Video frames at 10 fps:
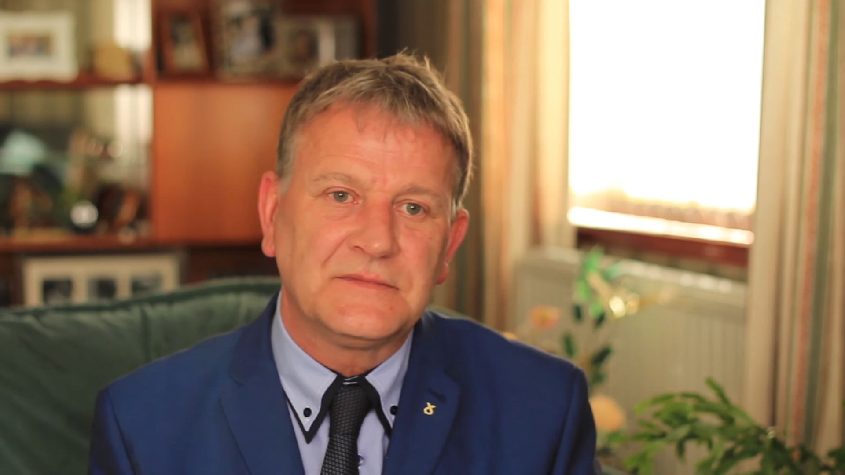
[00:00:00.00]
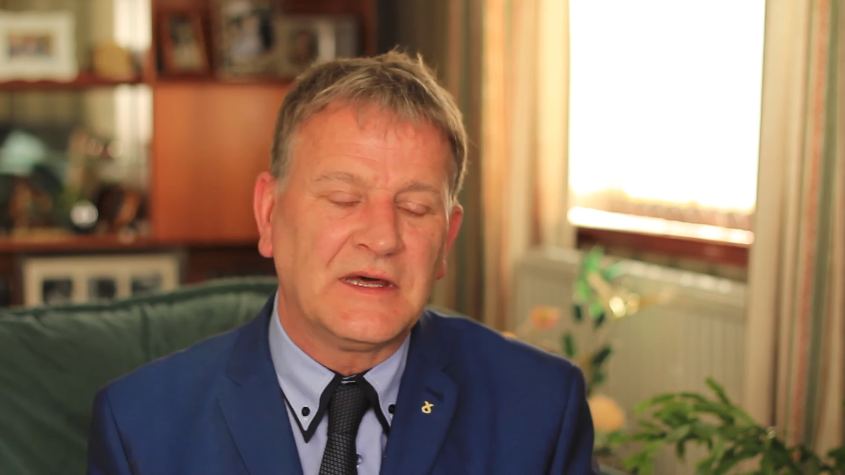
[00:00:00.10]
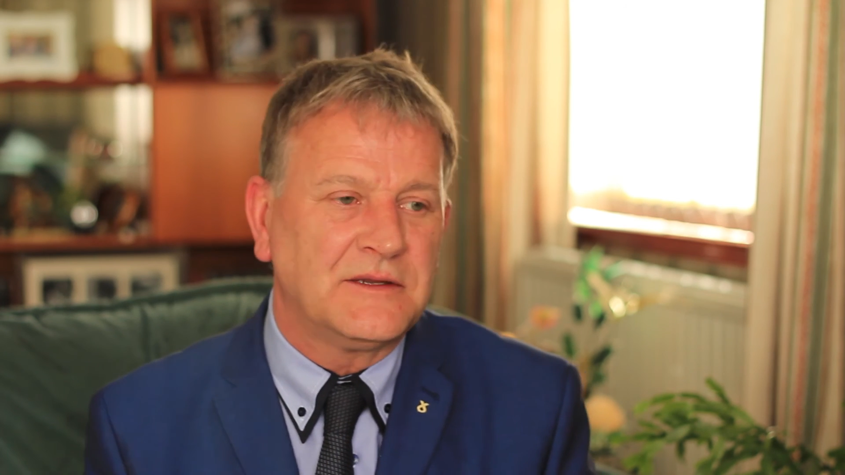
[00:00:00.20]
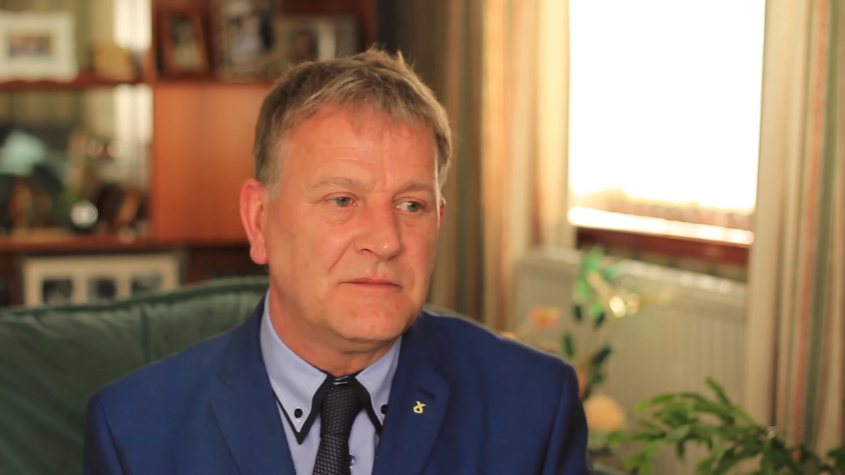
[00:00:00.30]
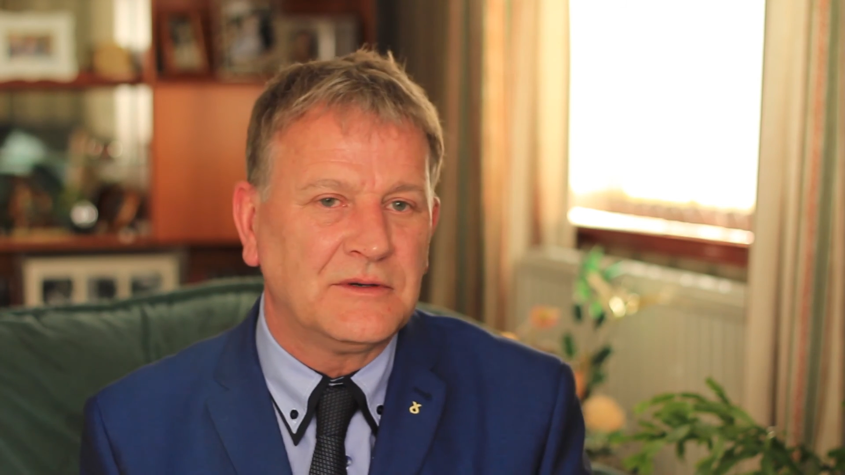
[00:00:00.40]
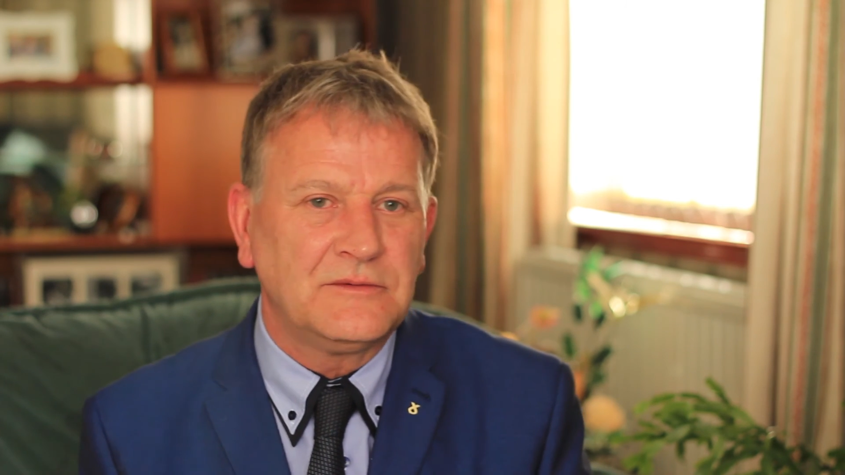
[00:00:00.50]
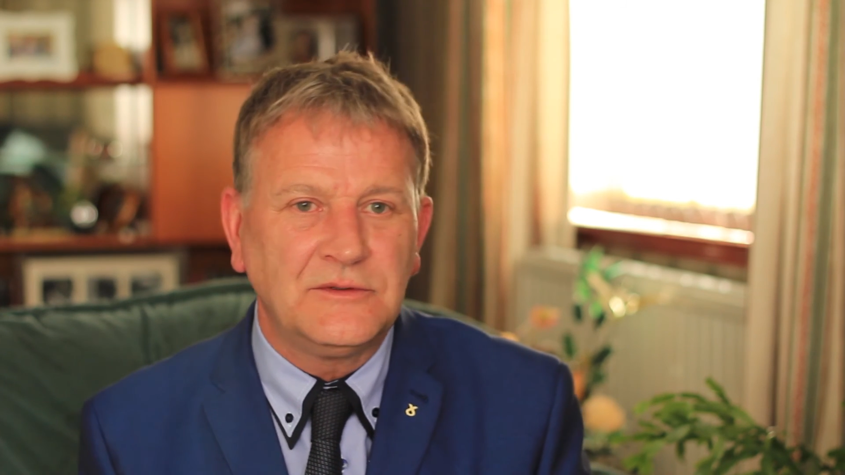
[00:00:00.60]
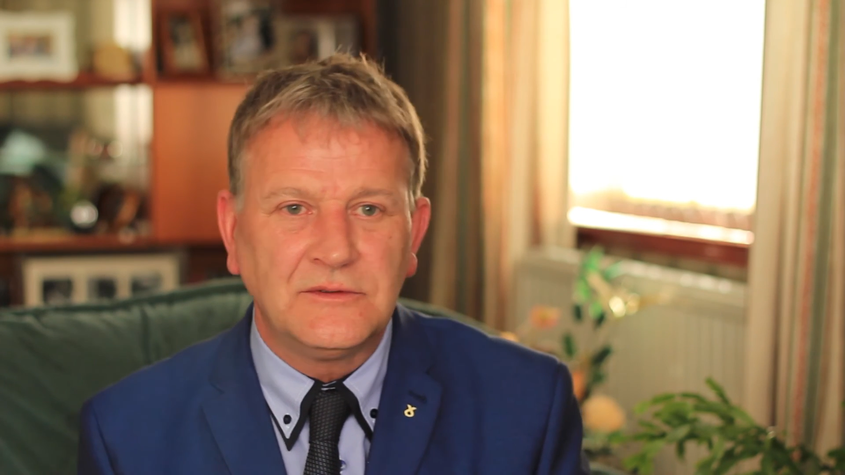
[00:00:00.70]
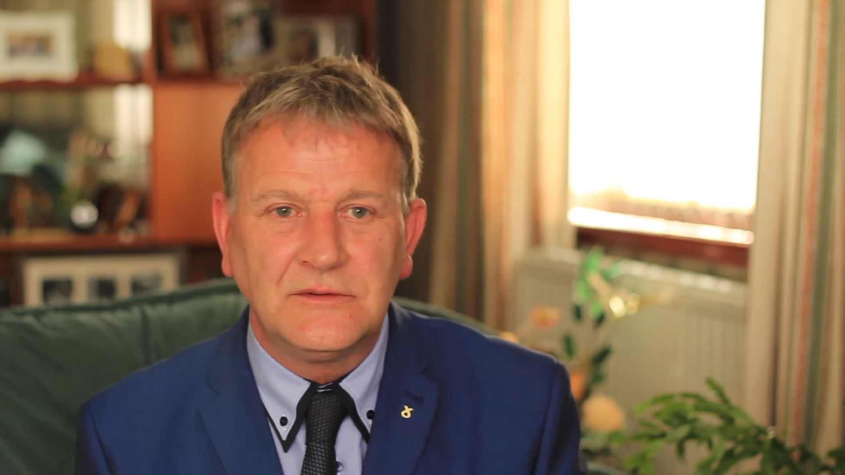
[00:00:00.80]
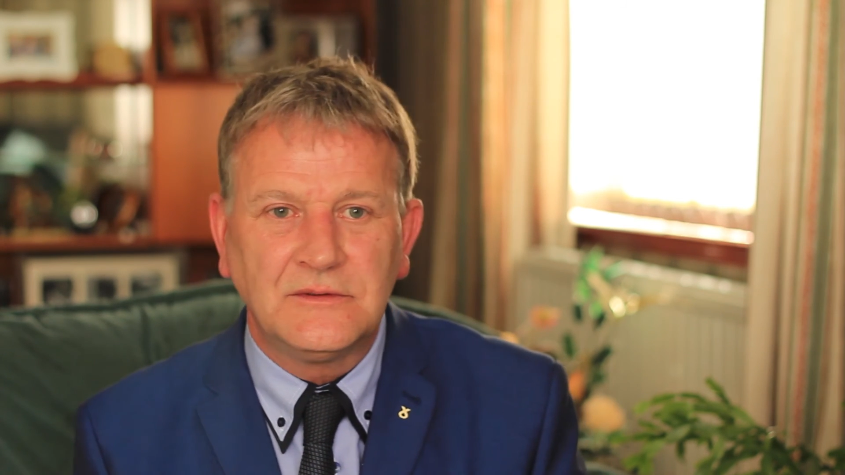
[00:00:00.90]
Annabelle
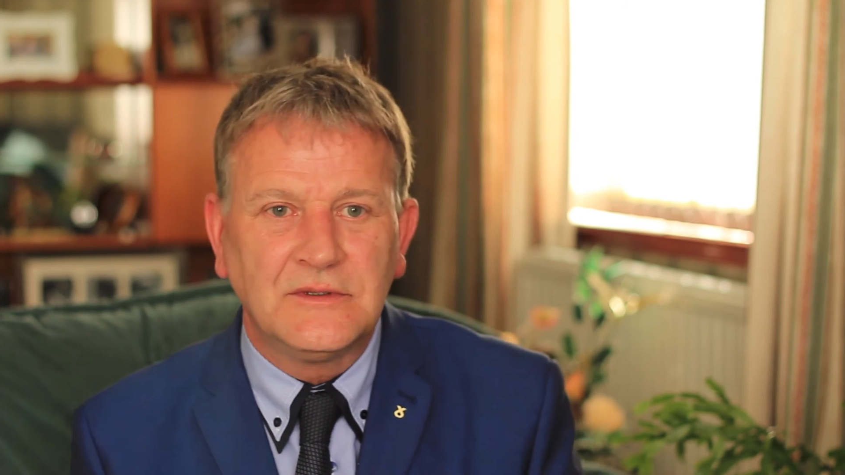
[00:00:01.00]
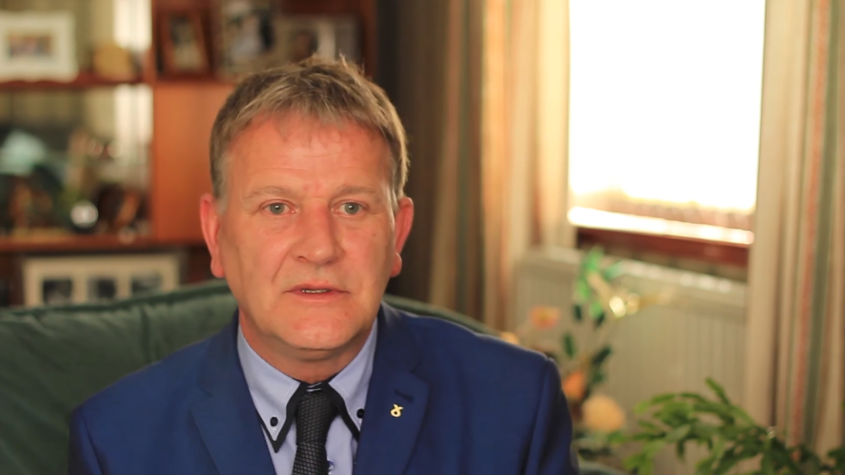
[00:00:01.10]
Ewan,